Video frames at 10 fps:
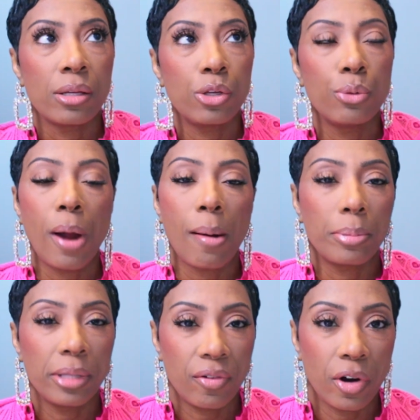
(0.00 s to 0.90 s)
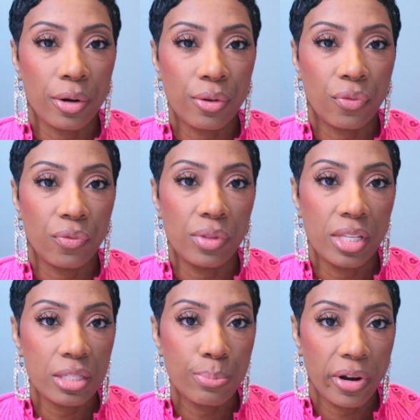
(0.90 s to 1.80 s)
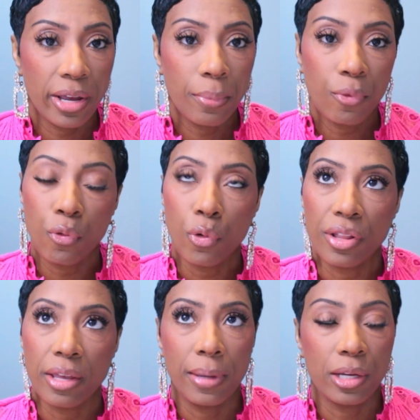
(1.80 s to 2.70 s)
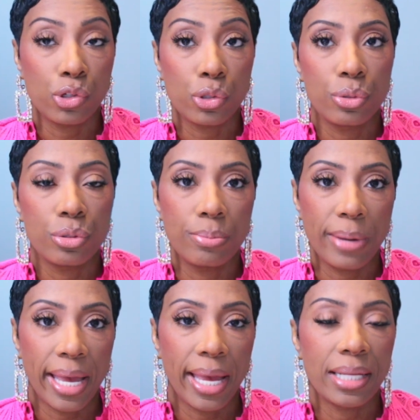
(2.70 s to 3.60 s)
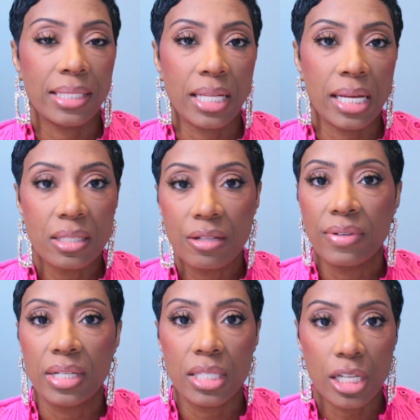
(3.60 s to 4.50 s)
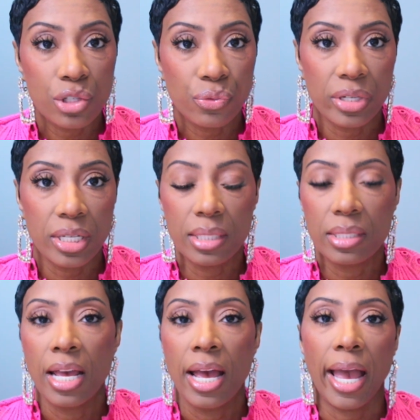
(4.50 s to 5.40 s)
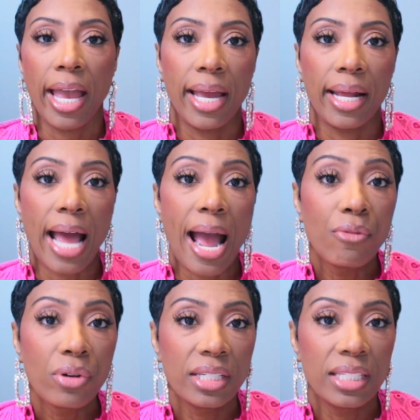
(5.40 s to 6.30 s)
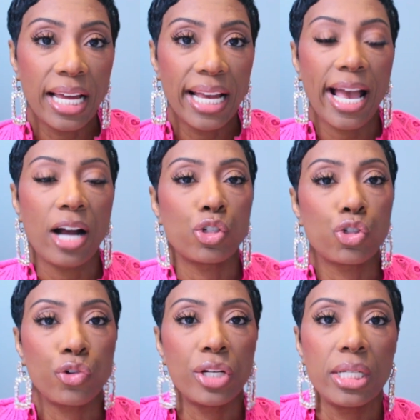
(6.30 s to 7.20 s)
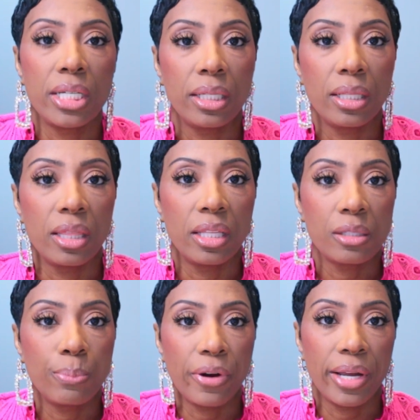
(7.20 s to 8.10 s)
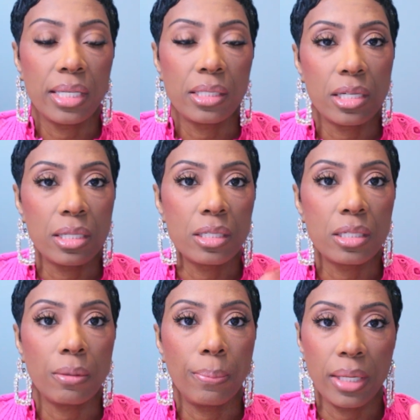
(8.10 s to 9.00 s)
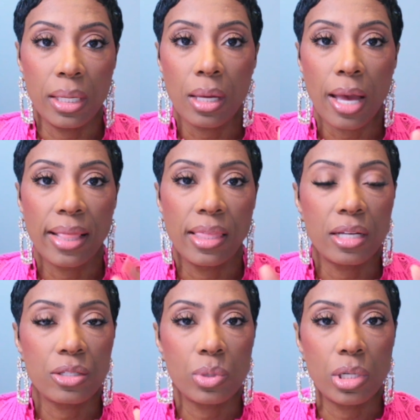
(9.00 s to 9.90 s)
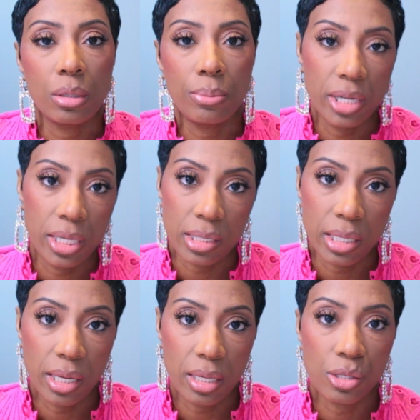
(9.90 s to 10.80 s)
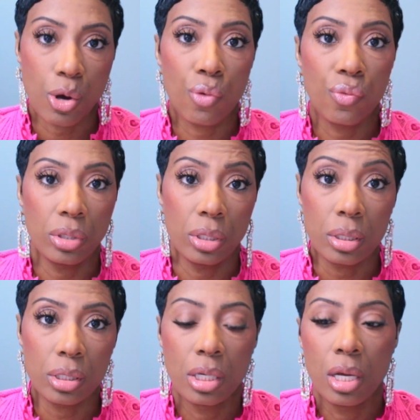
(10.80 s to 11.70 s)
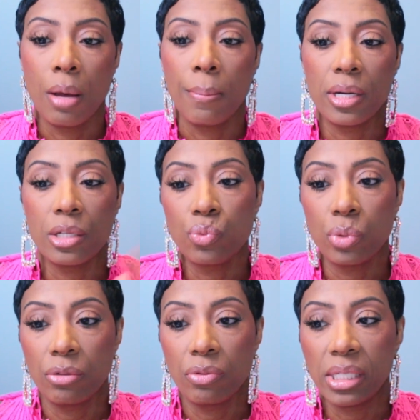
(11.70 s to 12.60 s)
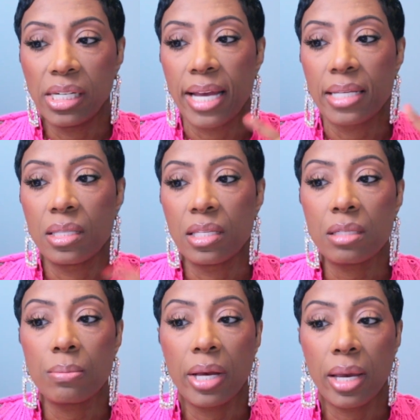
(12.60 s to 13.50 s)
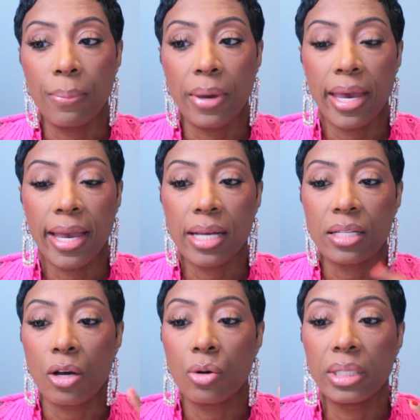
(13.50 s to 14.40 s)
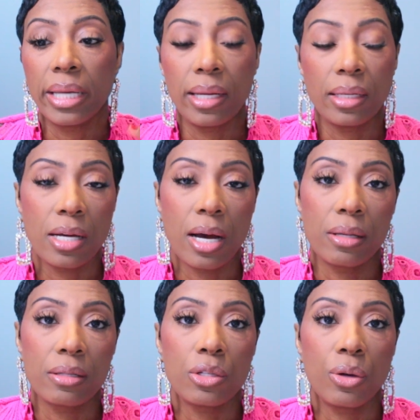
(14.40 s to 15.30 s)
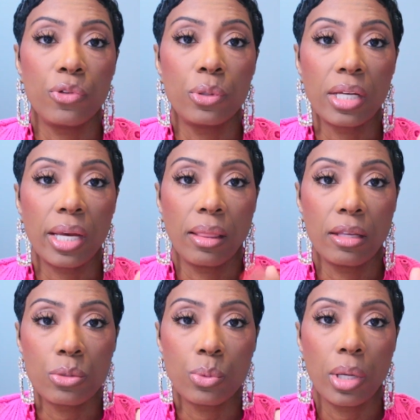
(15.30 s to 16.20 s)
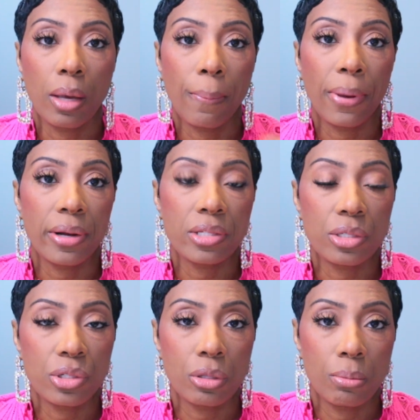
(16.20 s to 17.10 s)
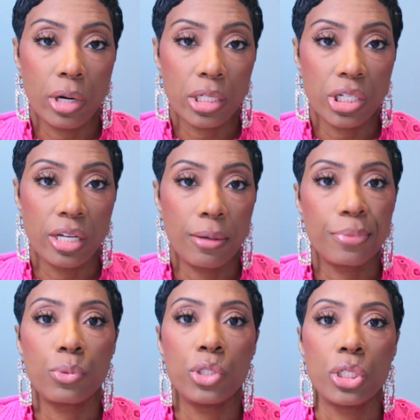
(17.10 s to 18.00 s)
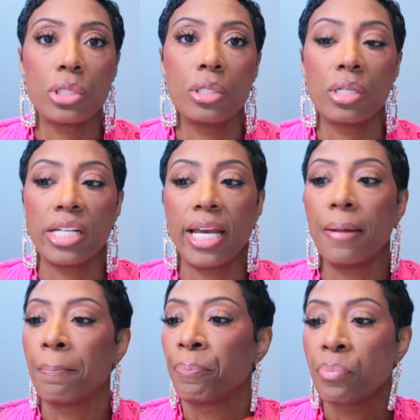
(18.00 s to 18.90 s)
You probably have heard of this brand before. They make shoes, bags, lots of accessories, and I really like how trendy this brand tends to be. I think is one of the brands that gets overlooked but it's really really nice this bucket bag is only $80 so if you look at this one in comparison to the marc jacobs we just looked at